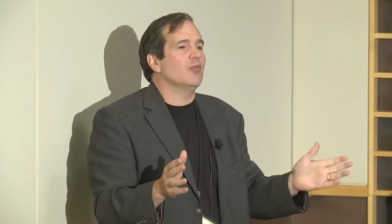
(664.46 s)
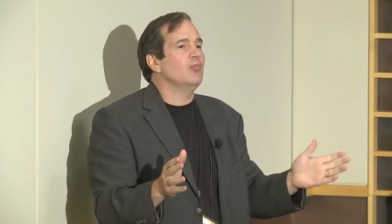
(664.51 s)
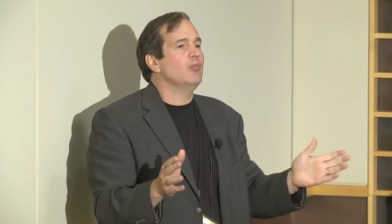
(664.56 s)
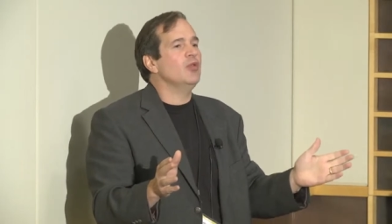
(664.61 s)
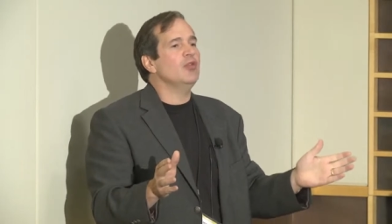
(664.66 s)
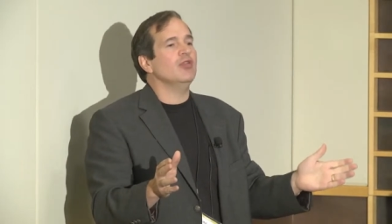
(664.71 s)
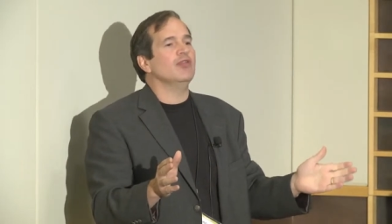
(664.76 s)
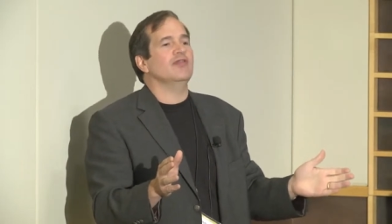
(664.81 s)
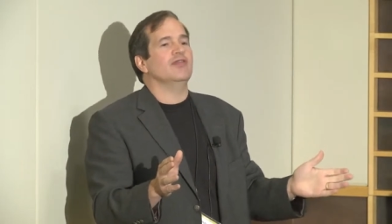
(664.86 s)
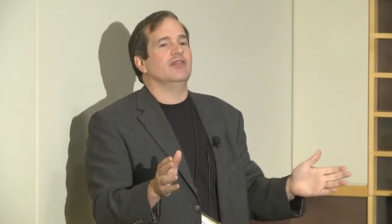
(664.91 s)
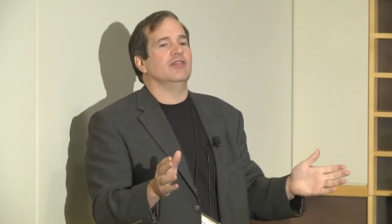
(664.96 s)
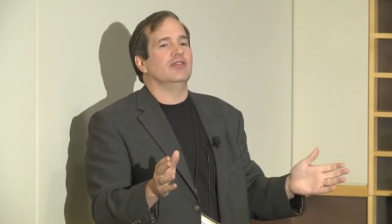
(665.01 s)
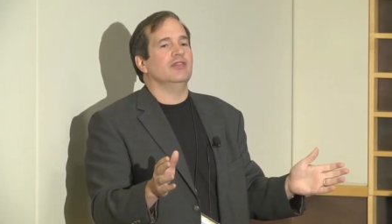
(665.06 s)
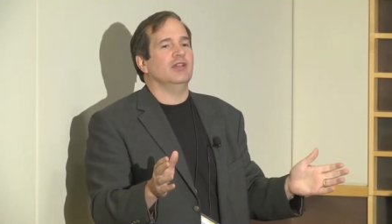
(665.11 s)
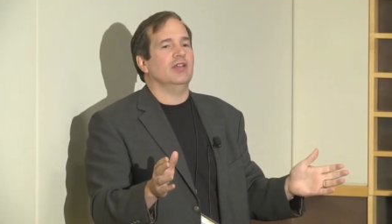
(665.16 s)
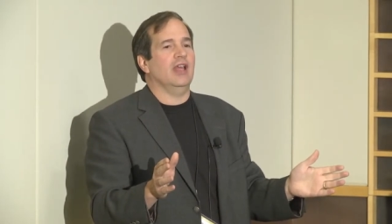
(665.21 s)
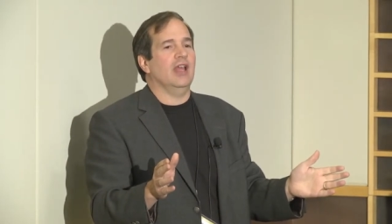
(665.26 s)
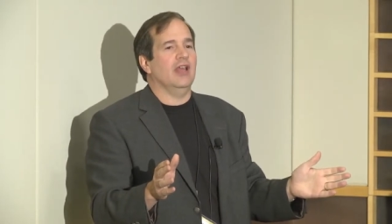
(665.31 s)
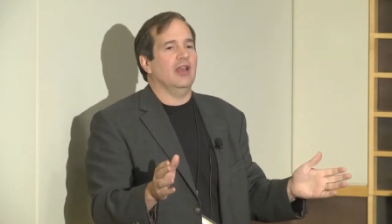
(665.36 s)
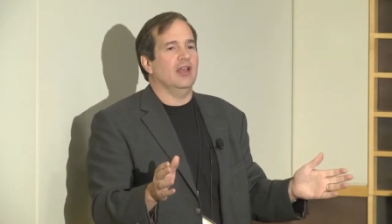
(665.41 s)
beautiful
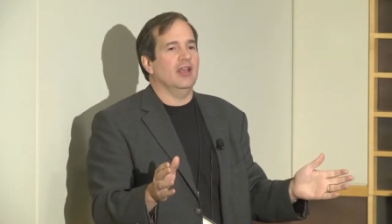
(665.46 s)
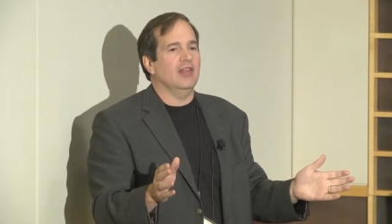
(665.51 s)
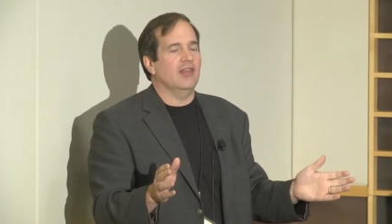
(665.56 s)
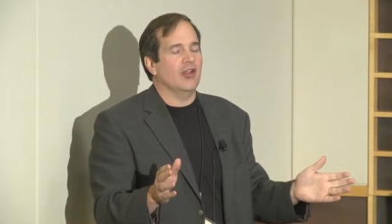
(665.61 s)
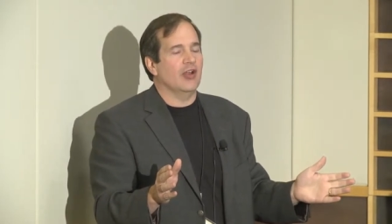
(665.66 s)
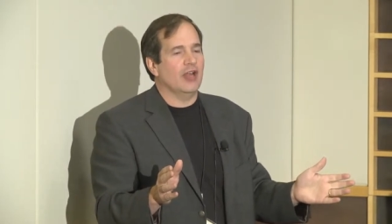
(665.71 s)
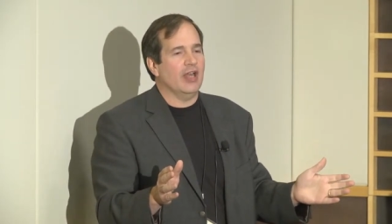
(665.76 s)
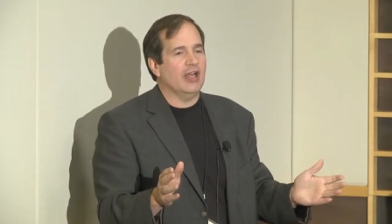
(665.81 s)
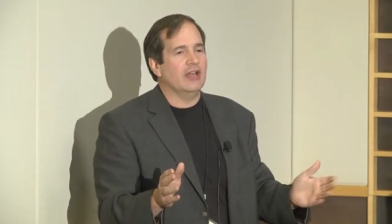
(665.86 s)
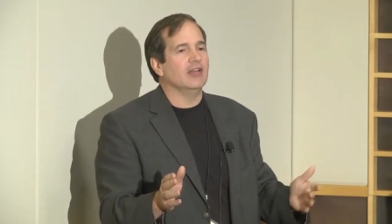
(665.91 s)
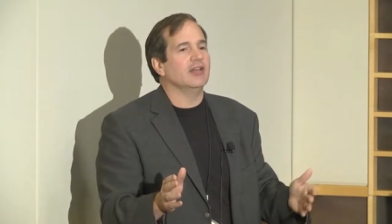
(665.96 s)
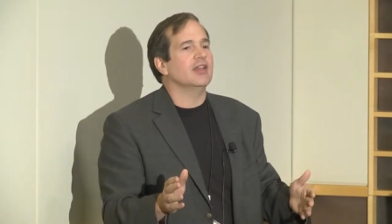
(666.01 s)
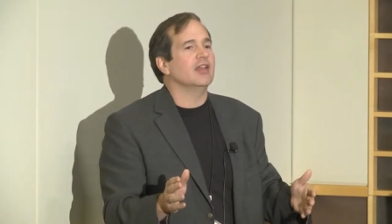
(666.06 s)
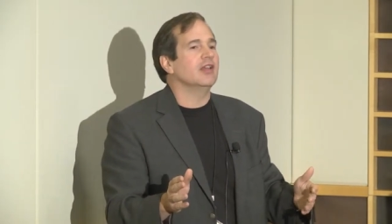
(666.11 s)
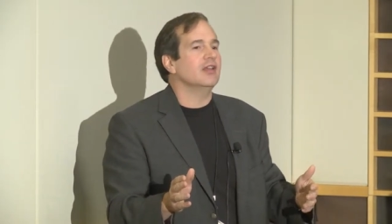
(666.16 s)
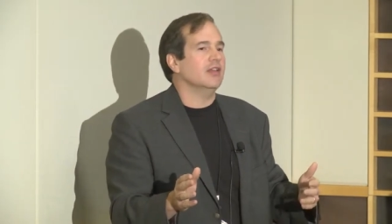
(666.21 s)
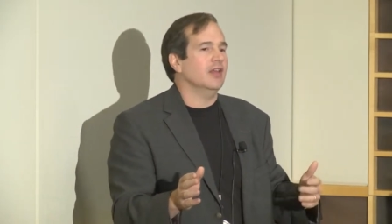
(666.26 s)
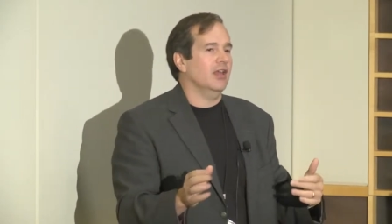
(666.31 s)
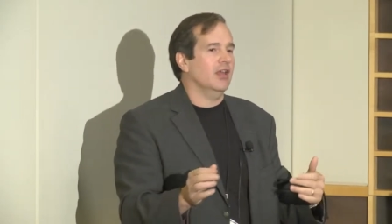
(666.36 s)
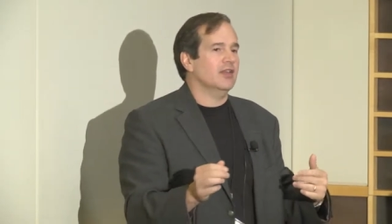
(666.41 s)
in their
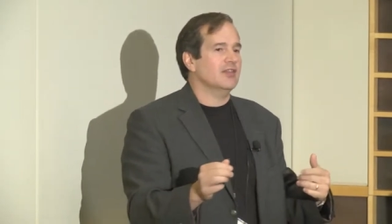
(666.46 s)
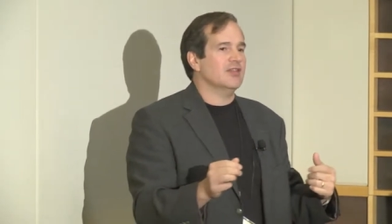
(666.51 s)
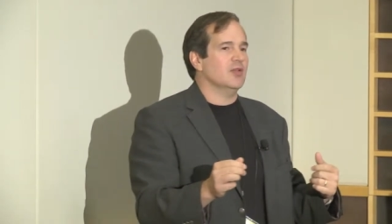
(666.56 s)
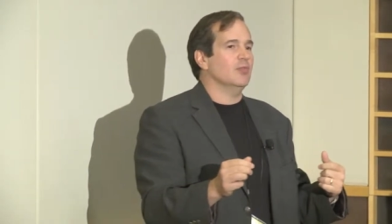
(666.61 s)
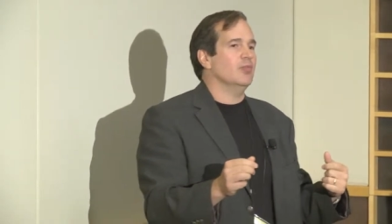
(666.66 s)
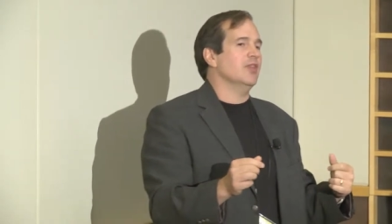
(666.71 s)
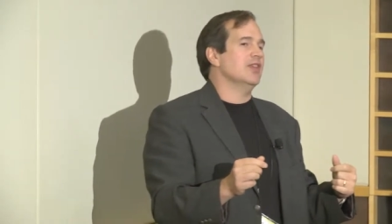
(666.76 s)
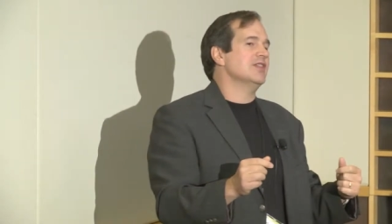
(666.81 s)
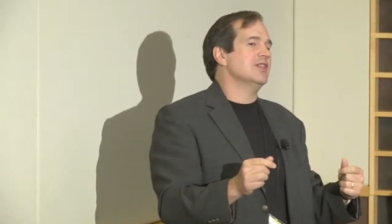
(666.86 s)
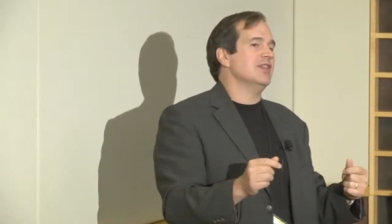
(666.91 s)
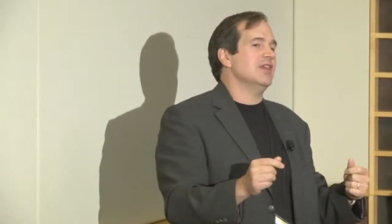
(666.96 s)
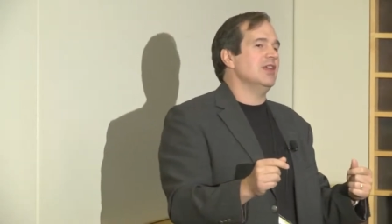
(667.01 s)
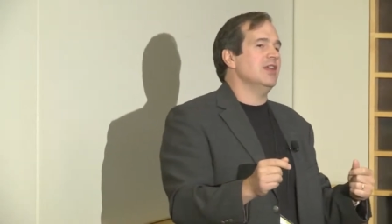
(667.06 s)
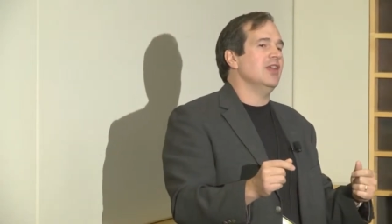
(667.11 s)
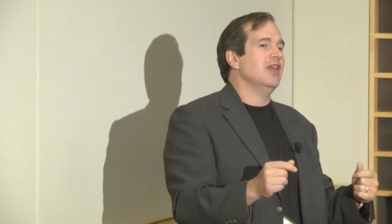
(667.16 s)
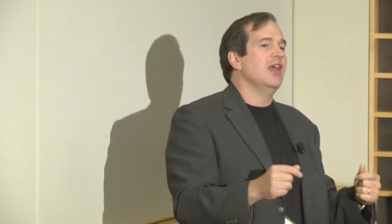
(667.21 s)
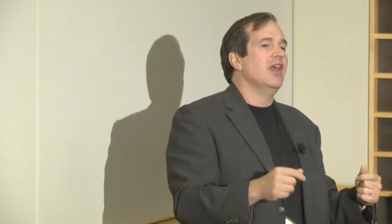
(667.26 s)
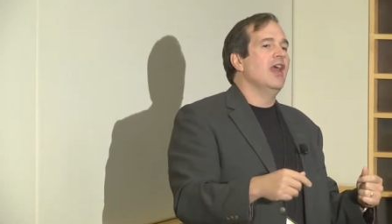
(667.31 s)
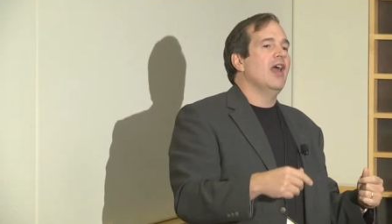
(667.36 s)
elegant simplicity,